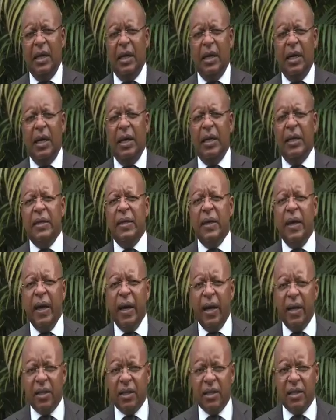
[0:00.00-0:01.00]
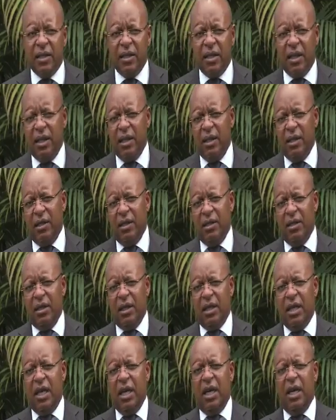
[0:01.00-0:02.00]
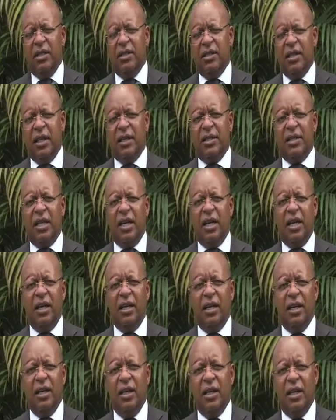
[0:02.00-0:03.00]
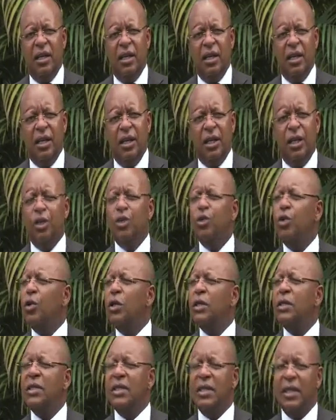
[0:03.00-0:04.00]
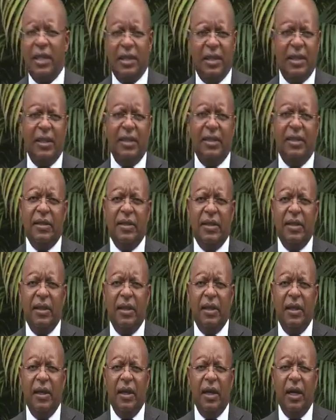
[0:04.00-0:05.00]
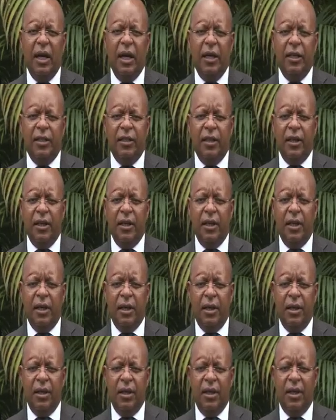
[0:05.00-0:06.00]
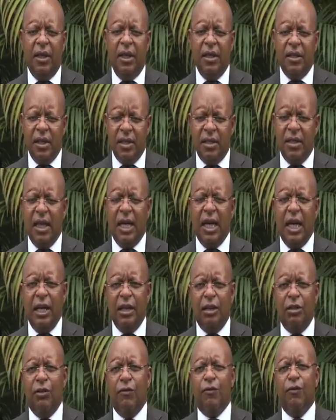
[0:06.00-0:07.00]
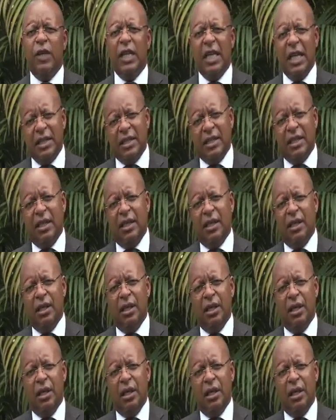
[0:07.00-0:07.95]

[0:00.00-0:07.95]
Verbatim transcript: in health, care sector, in all sectors. And uh, this is the kind of legacy